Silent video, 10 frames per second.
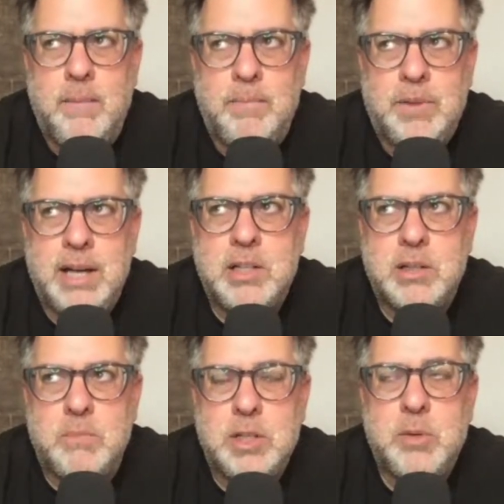
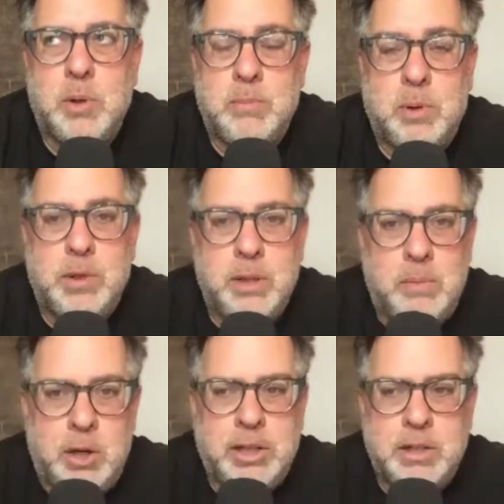That's much more important to
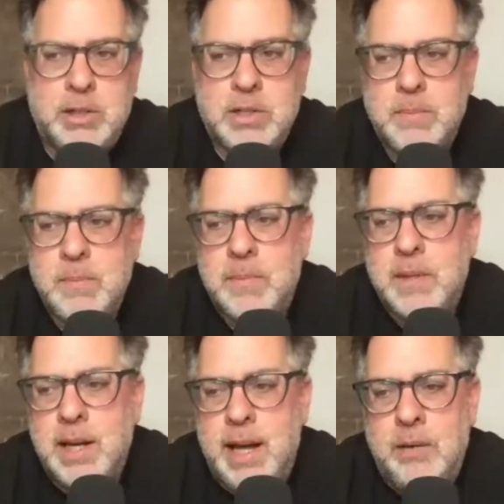marketers.
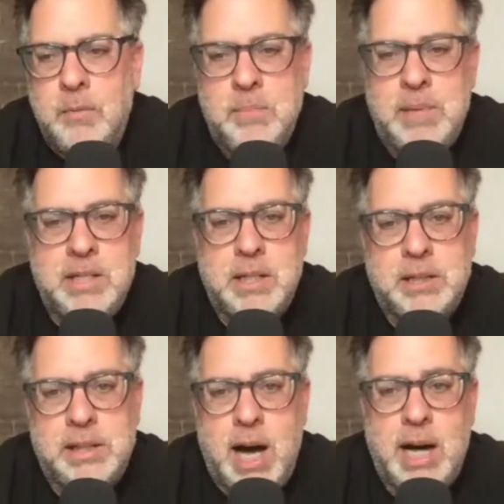And we basically
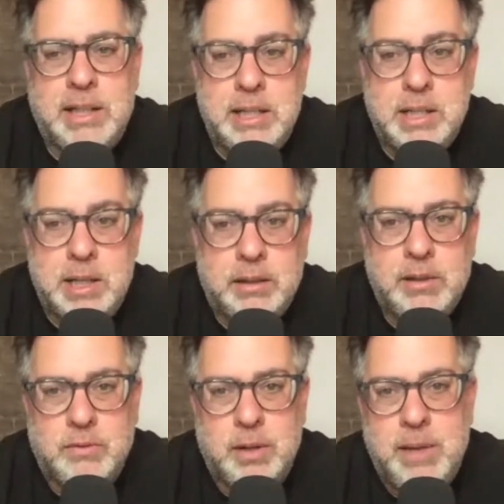hockey sticked
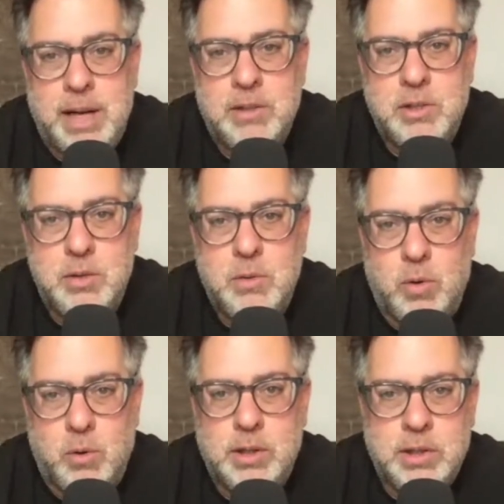for about 2
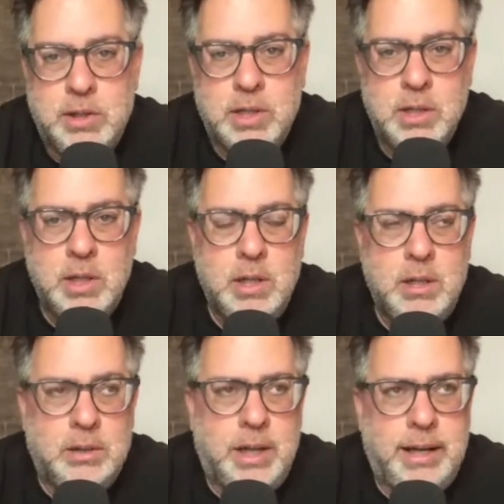quarters,
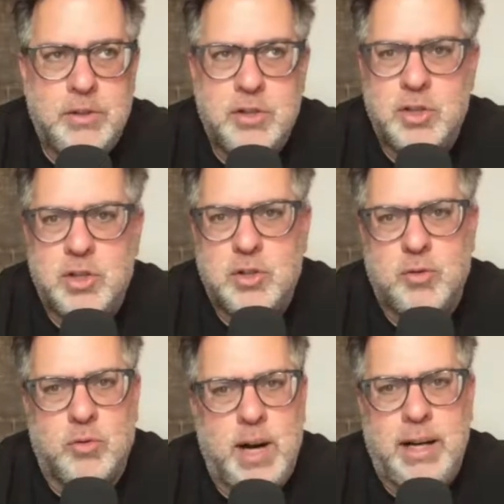like
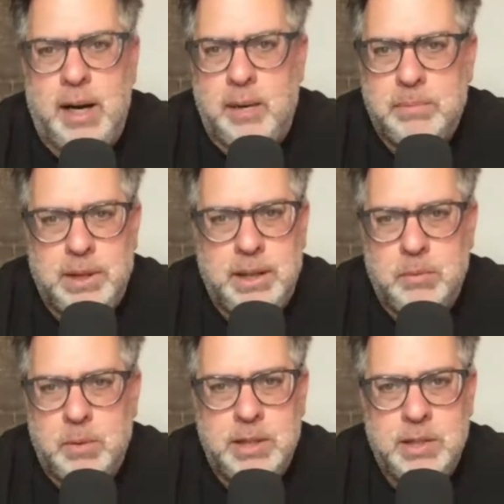straight up. It
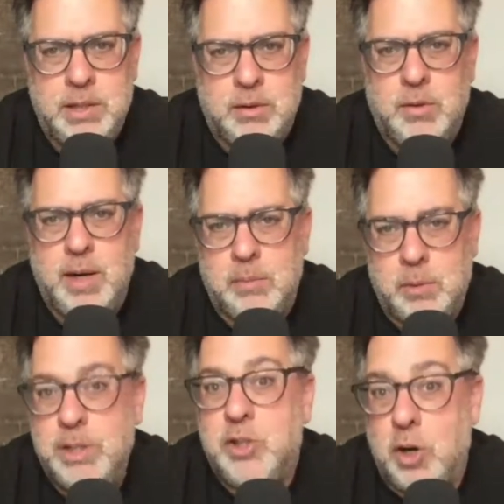was incredible. We
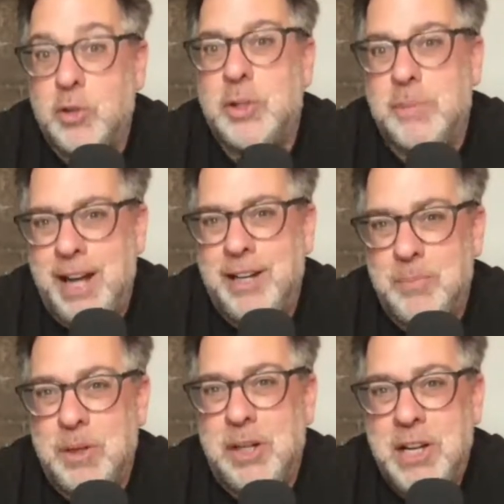joked about it and put
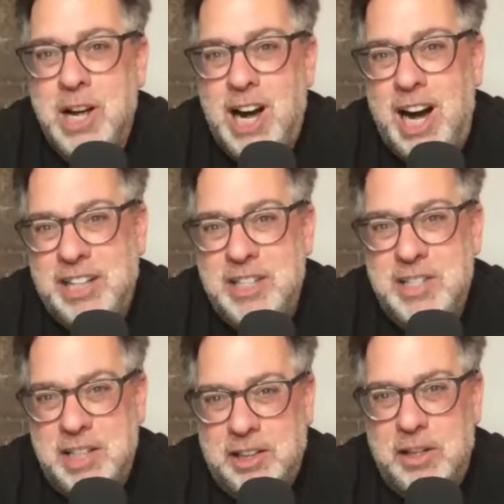a hockey
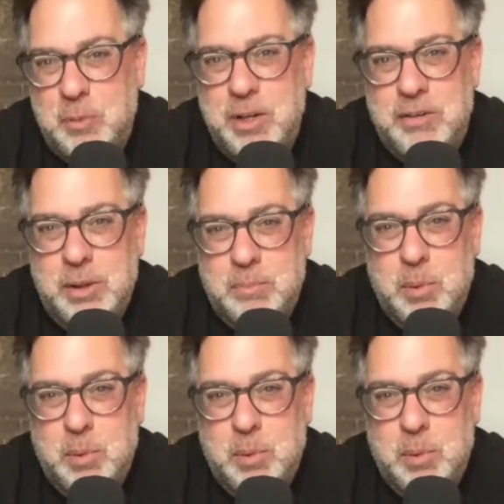stick on one of our board